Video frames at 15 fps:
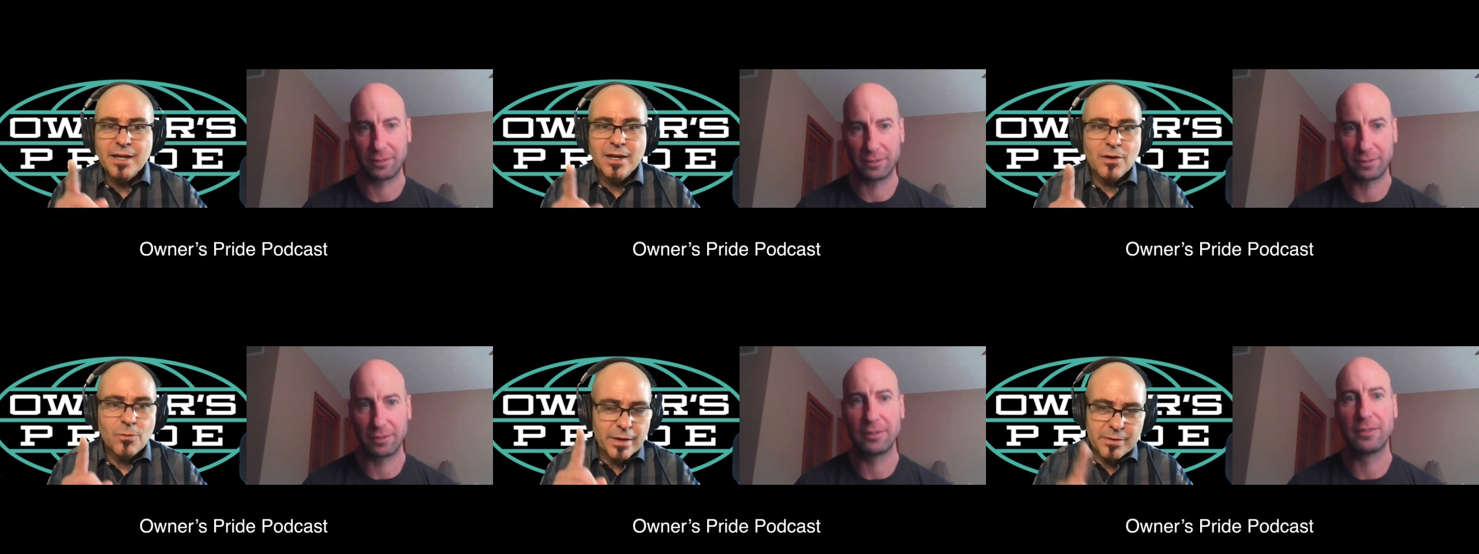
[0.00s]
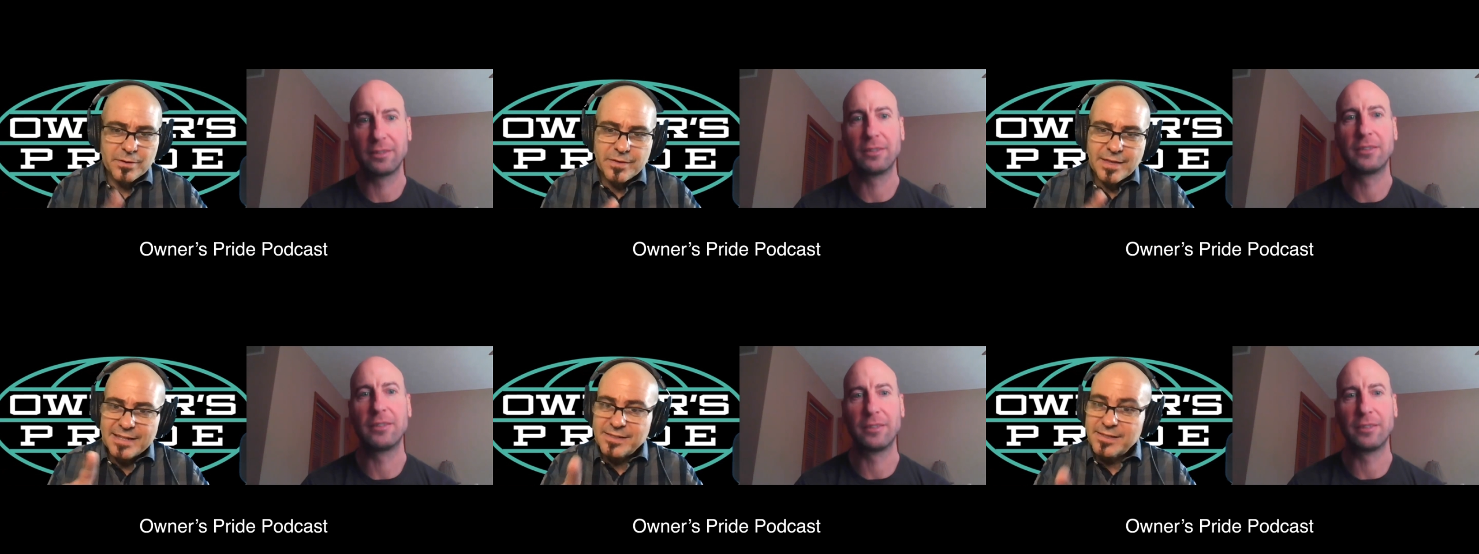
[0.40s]
Speaker 1: whether
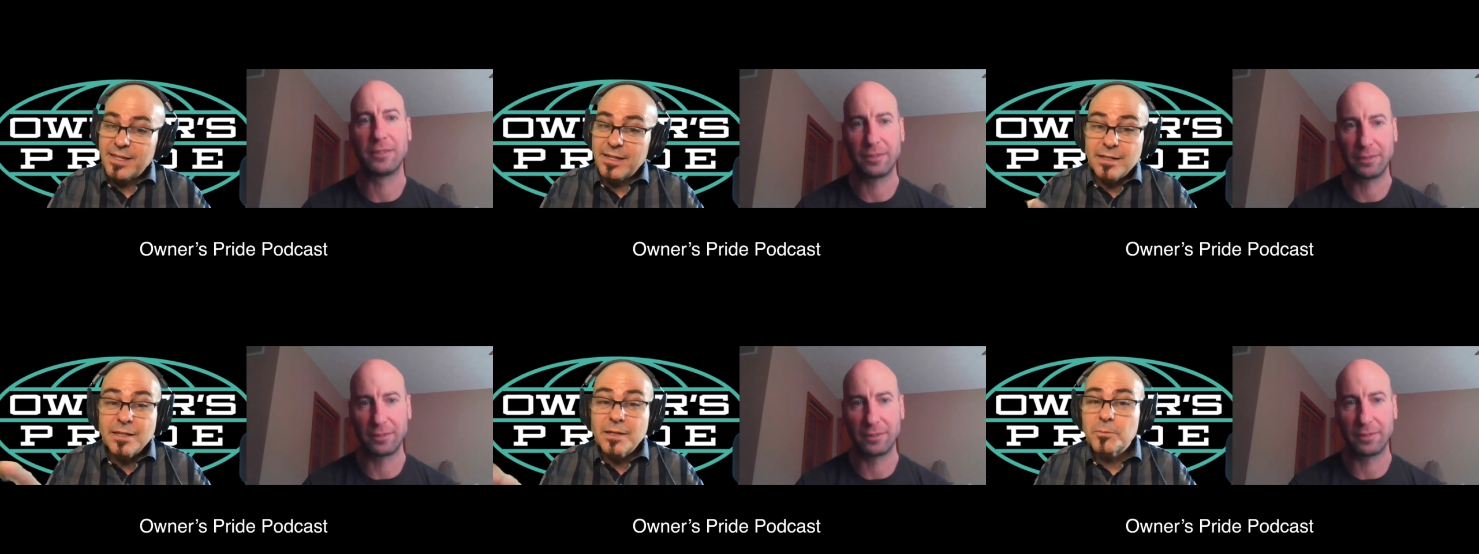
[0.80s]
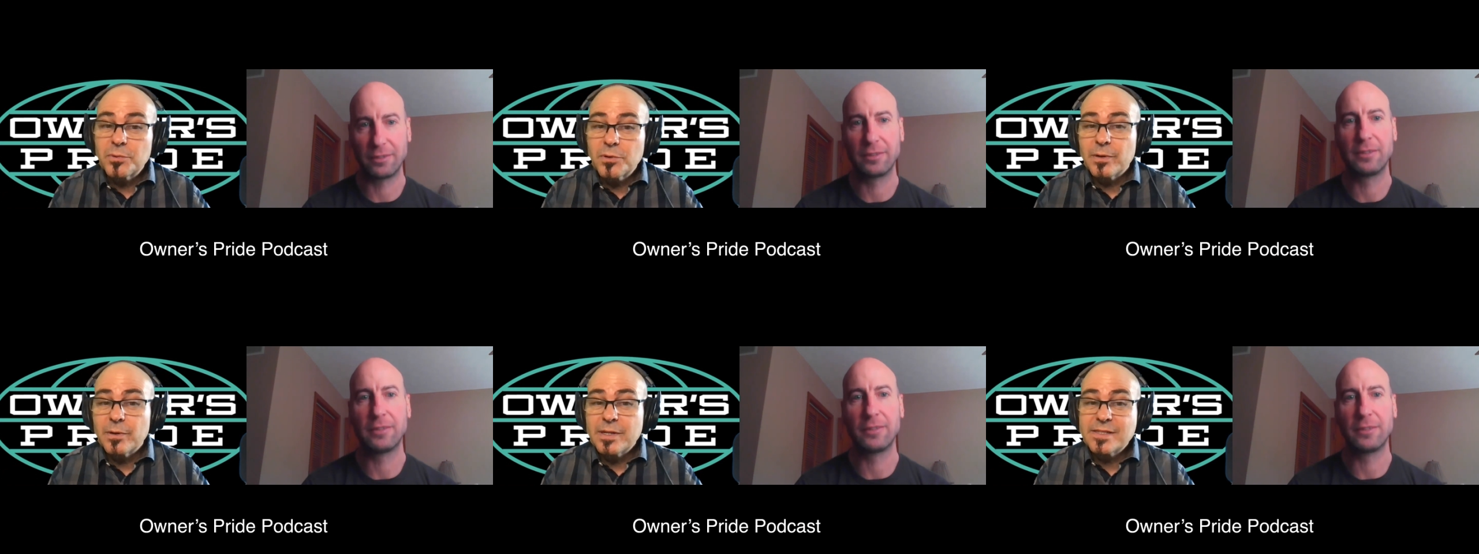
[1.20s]
that's getting
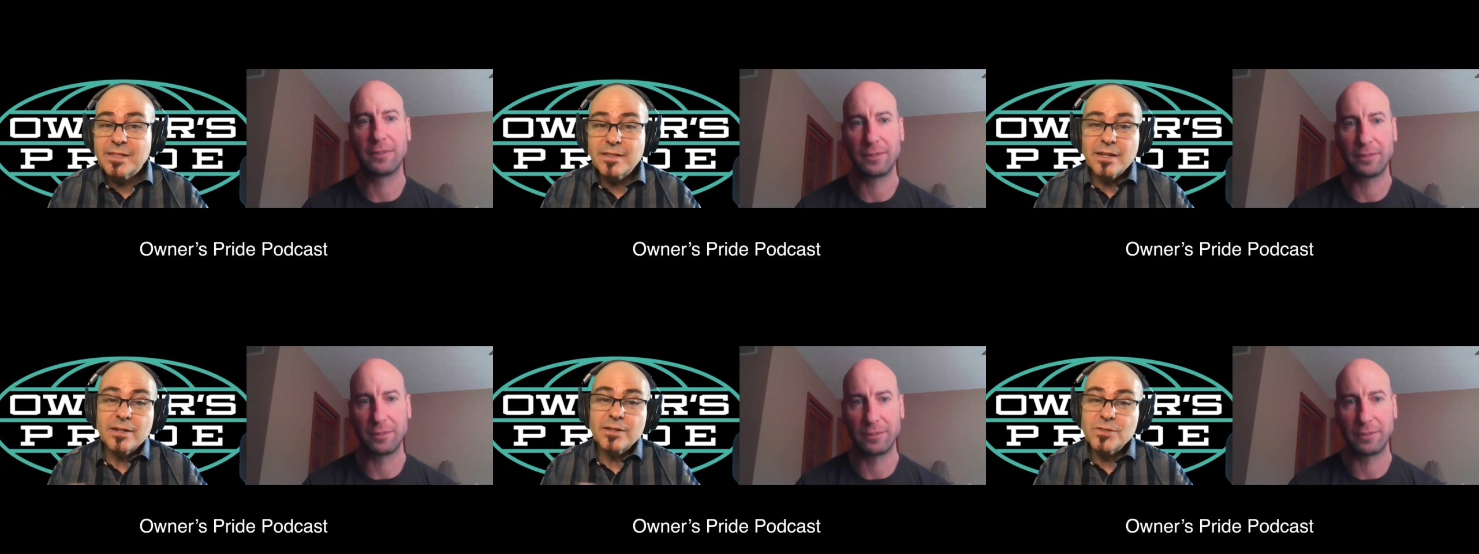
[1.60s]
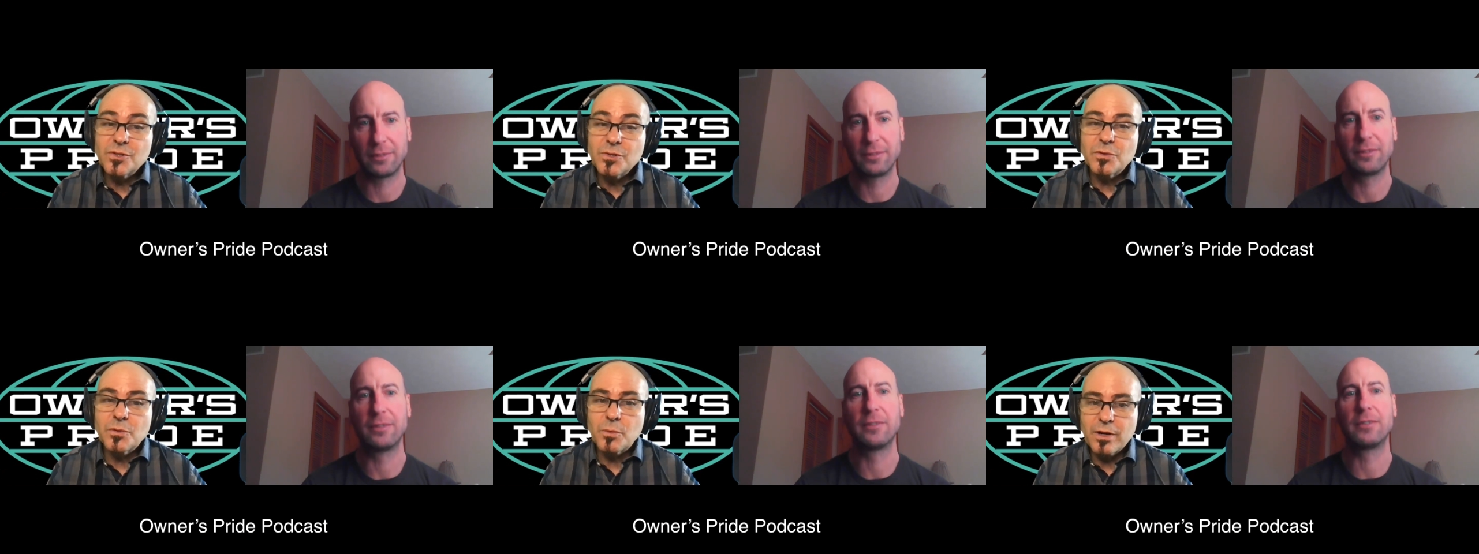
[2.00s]
employees in there to
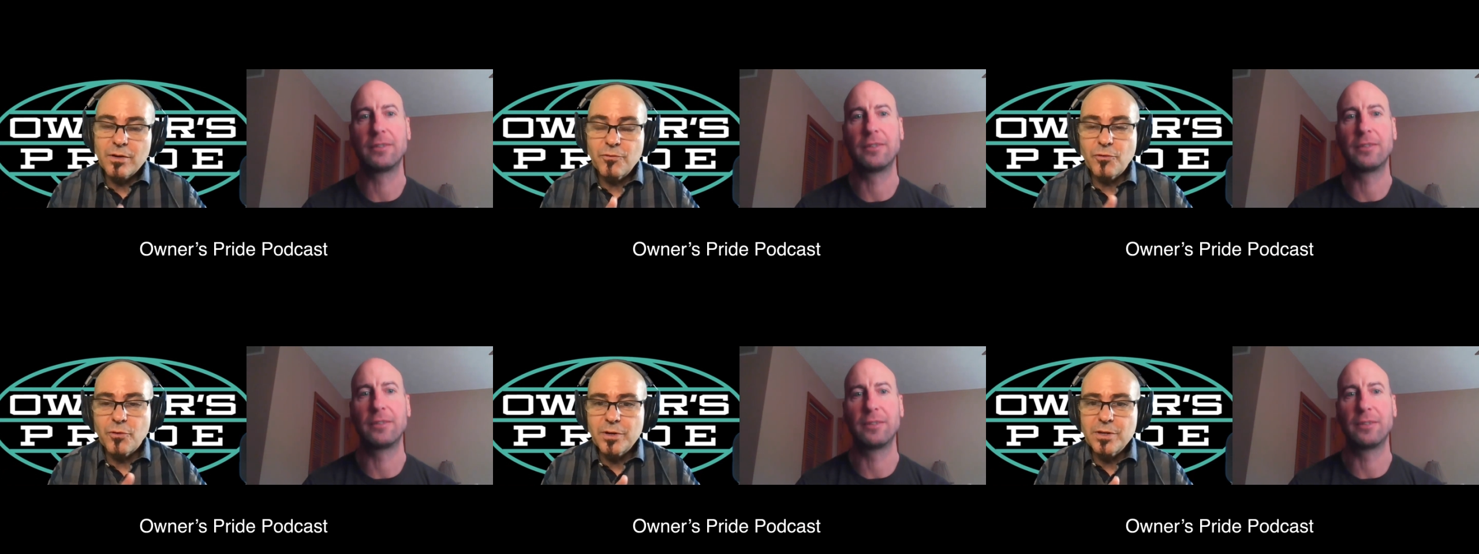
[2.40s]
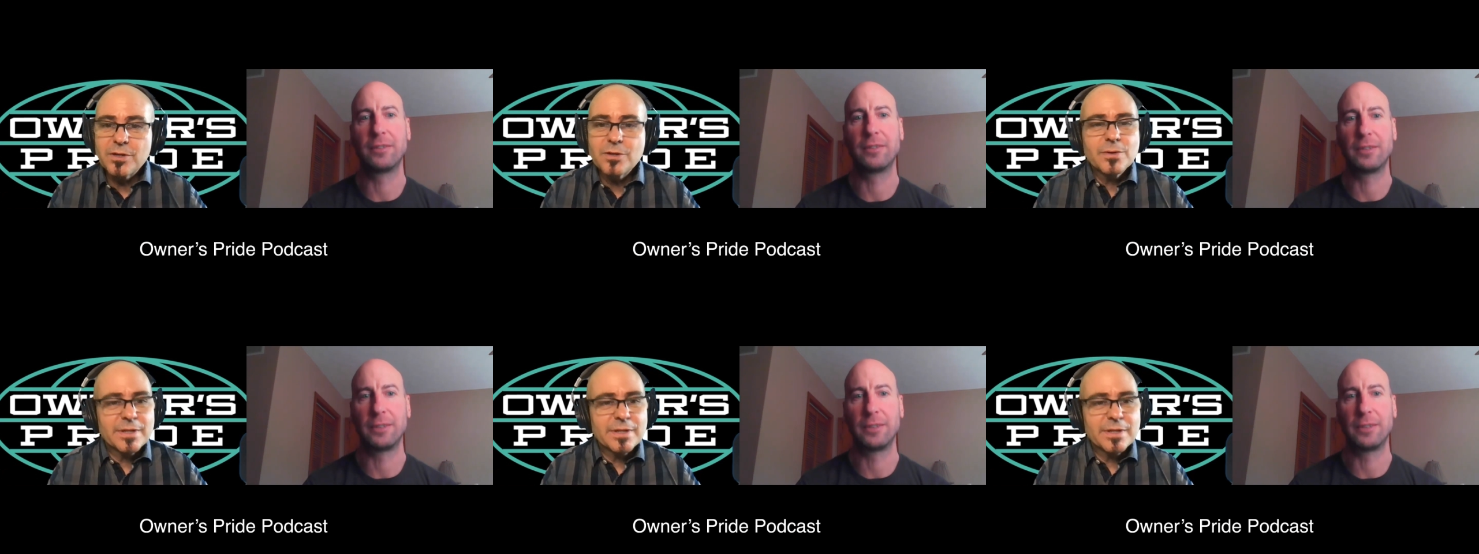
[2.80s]
do the work for you,